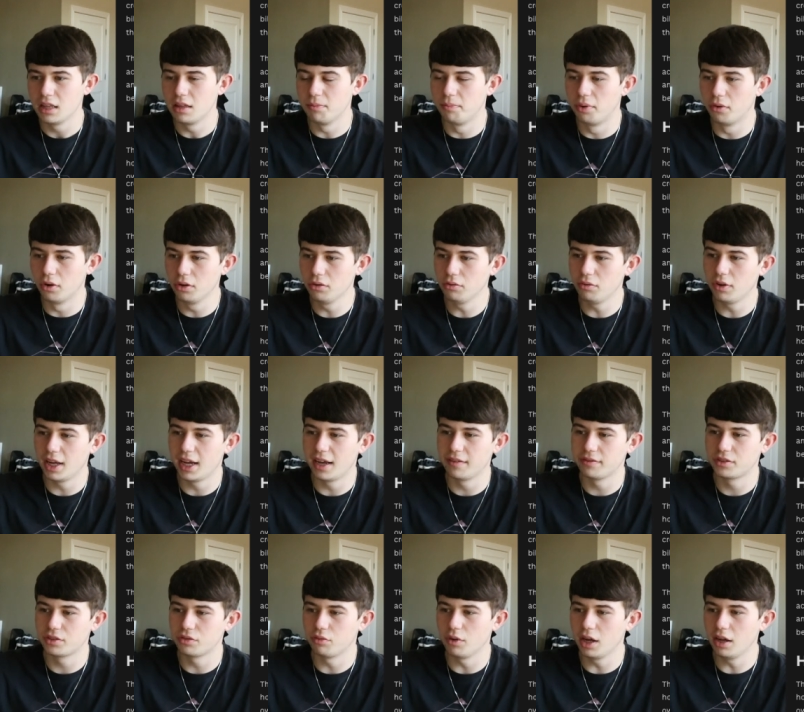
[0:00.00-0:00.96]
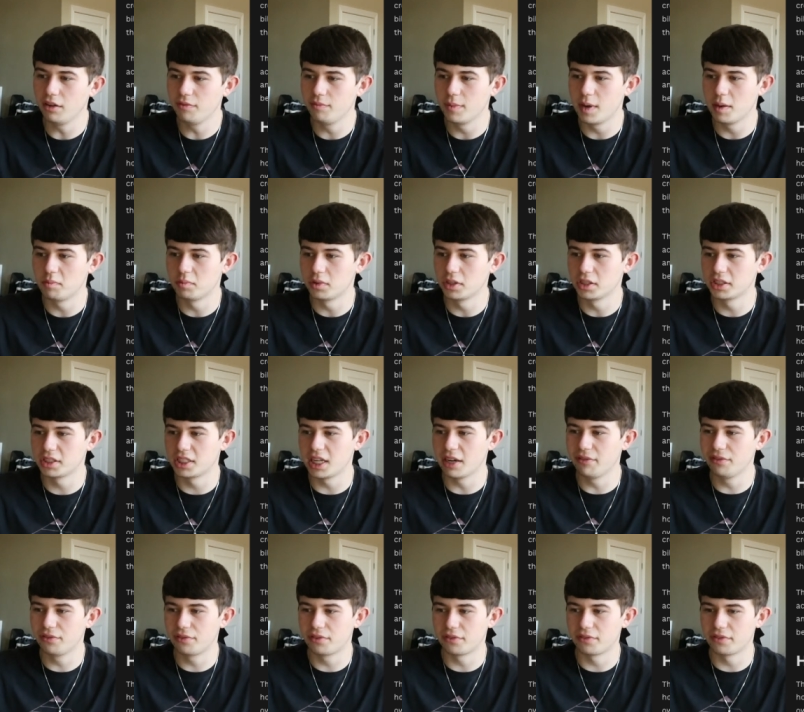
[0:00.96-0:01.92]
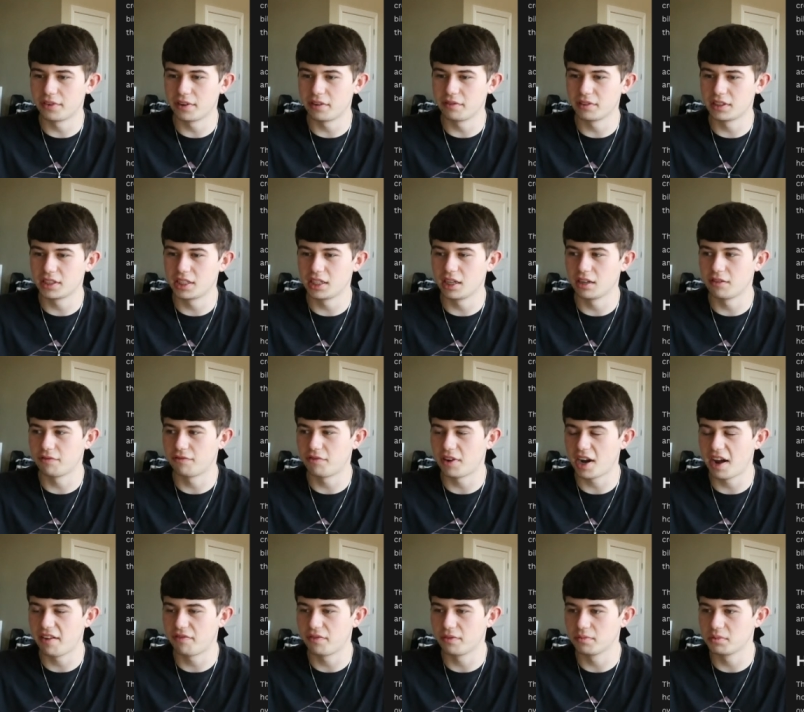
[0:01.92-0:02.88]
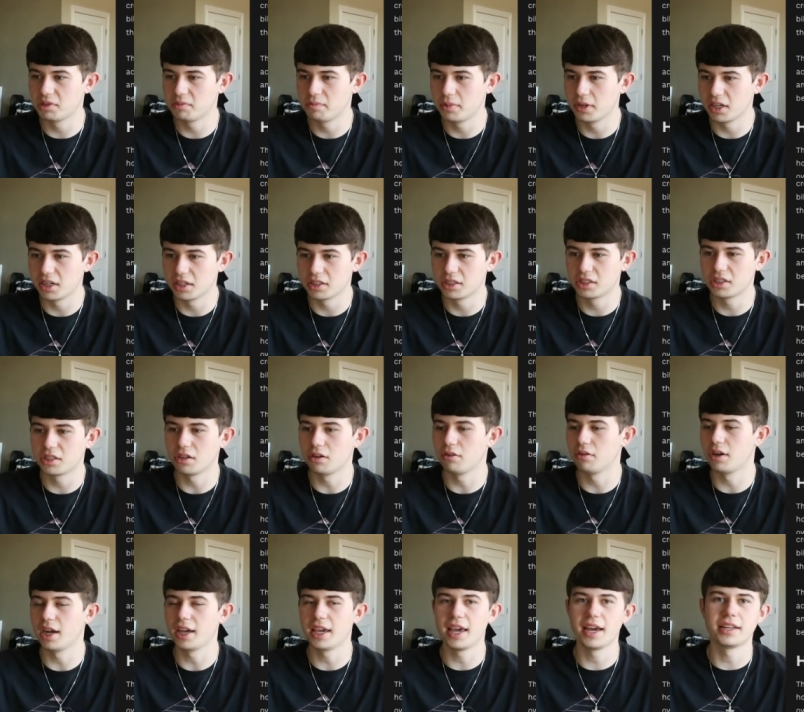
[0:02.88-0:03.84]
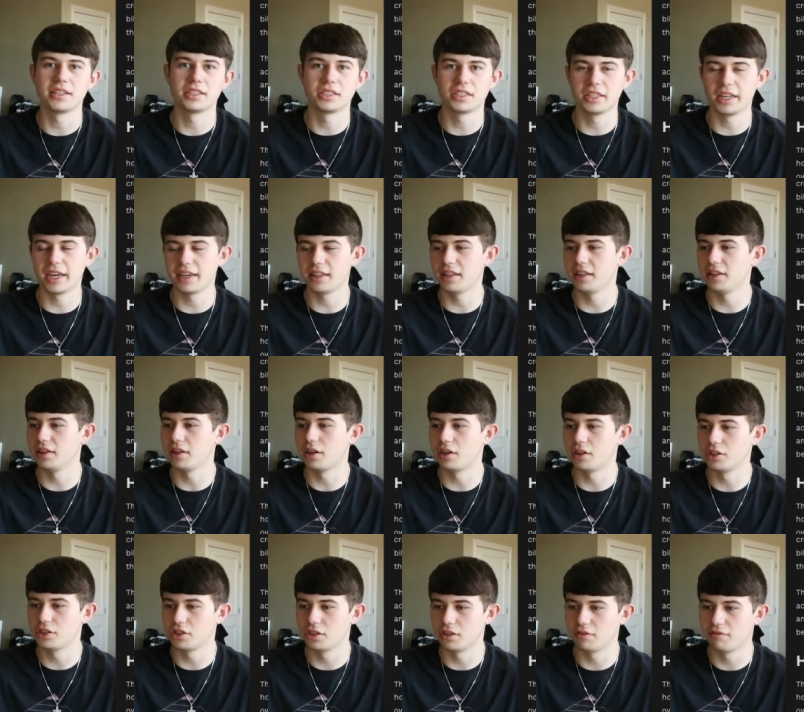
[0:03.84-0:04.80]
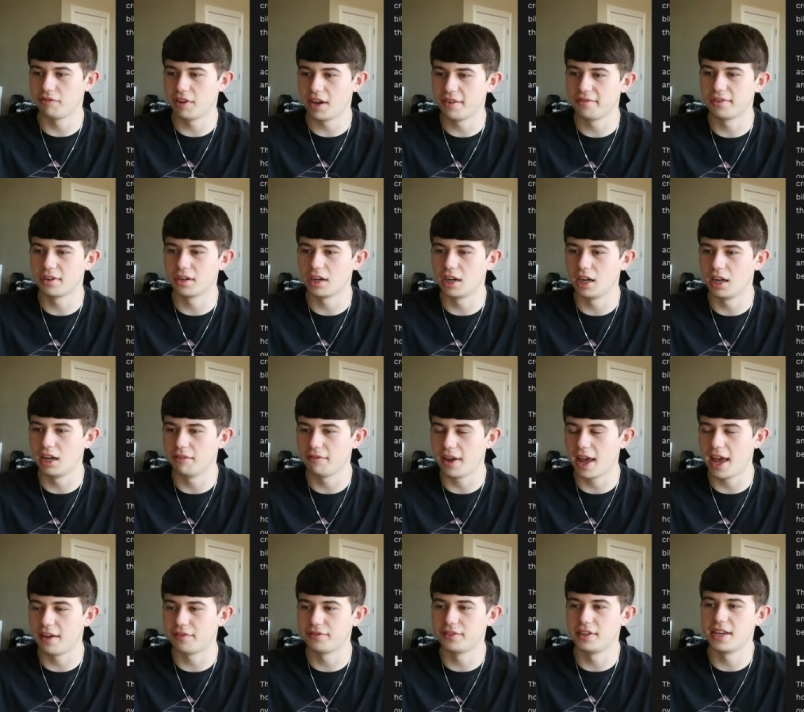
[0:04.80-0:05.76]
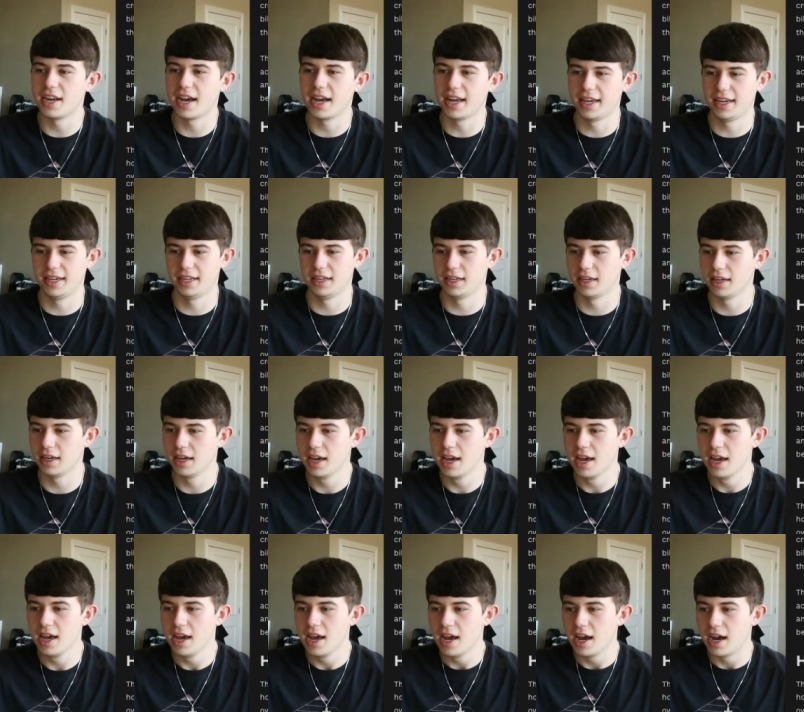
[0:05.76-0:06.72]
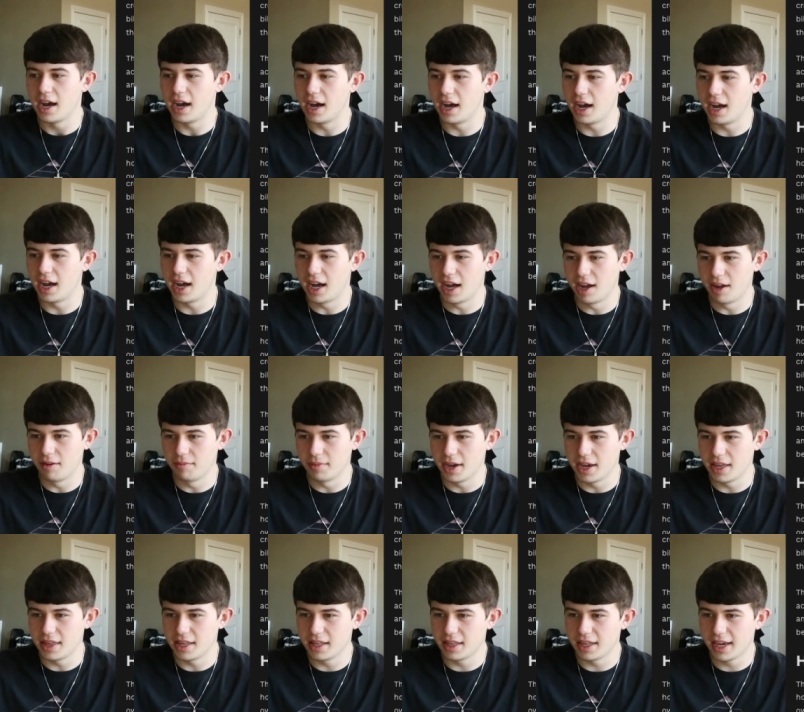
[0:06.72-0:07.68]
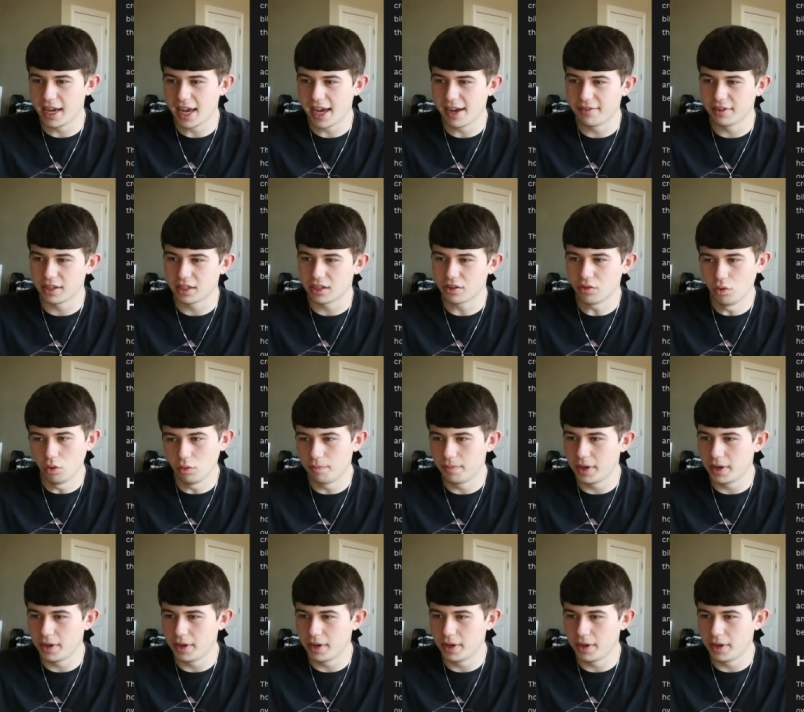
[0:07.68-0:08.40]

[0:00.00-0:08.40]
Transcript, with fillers: The board will have 12 members, 7 from Frontier and 5 from Spirit. So again, slightly larger in favor of F9. And then they have a cool